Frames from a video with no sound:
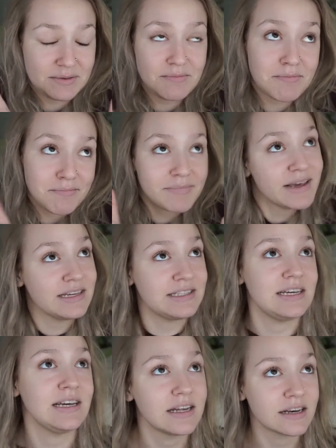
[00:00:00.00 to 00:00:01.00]

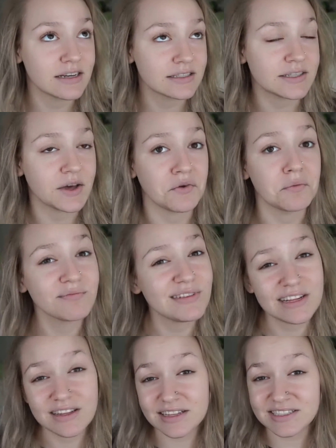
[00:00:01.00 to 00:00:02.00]
amazing. So
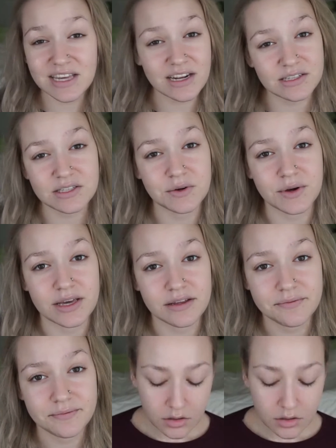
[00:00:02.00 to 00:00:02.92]
let's get into it.